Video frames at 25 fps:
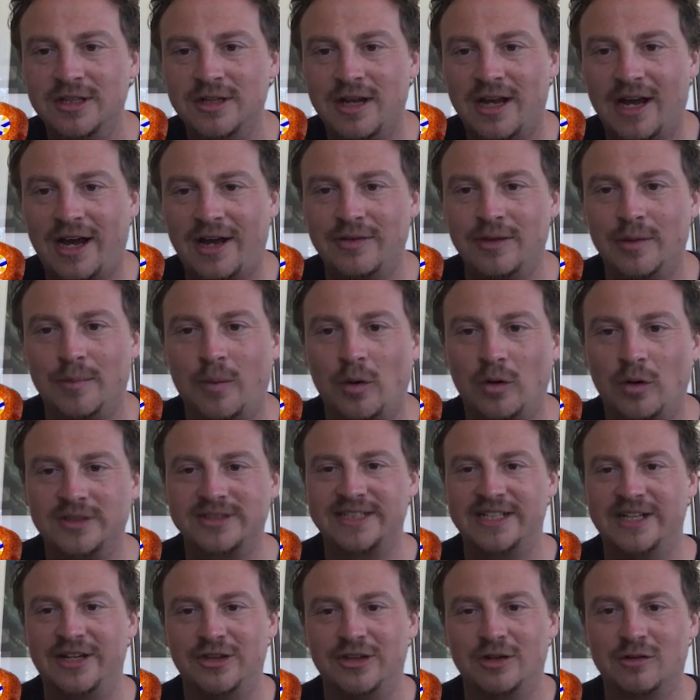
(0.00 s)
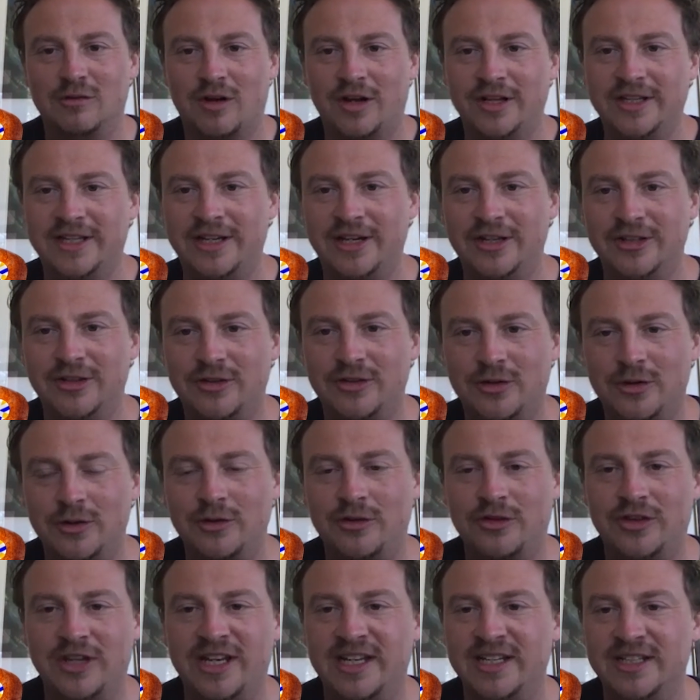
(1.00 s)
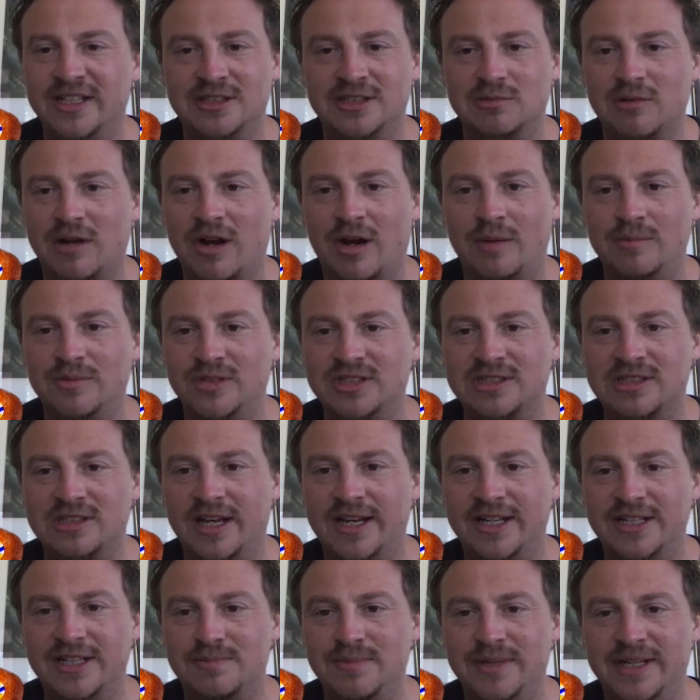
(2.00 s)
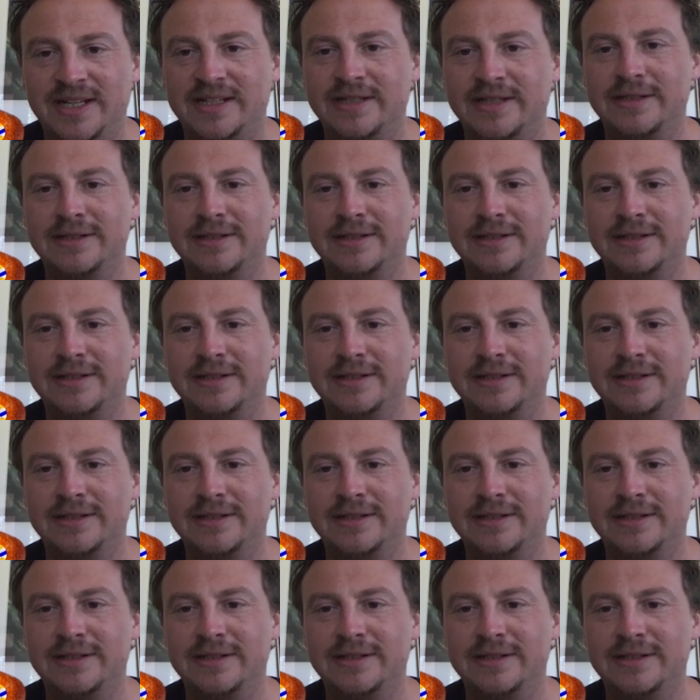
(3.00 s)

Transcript: And the boxing and the running are the two things where I'm just like, it's me.